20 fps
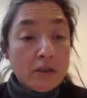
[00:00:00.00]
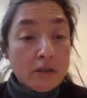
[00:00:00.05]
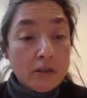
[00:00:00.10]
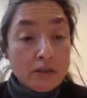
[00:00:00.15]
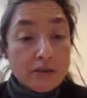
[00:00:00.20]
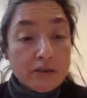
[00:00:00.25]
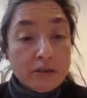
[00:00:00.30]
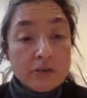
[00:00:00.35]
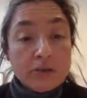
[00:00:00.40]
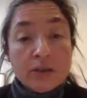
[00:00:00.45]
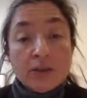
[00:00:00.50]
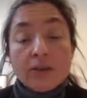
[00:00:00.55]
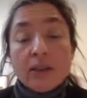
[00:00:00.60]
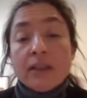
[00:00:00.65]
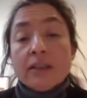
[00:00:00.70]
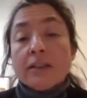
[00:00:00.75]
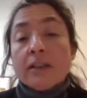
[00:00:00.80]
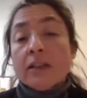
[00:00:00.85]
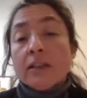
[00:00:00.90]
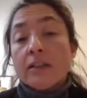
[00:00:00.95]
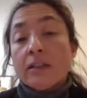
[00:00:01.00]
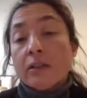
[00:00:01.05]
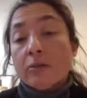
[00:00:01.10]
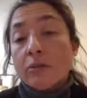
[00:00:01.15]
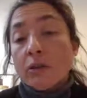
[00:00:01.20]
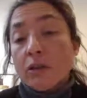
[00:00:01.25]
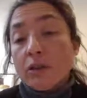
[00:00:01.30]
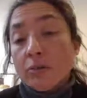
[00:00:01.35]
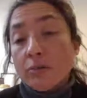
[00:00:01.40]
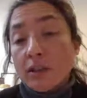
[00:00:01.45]
so the red area
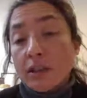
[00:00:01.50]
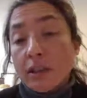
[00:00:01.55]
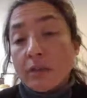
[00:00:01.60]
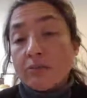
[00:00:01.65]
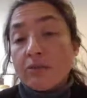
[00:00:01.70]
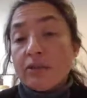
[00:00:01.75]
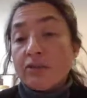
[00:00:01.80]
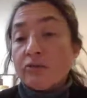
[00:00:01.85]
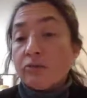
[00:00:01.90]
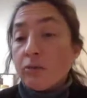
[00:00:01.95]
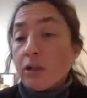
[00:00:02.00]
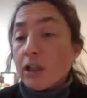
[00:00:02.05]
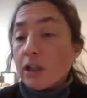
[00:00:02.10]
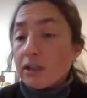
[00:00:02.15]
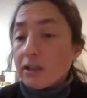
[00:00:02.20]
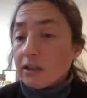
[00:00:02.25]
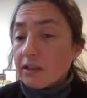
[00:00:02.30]
will become this one,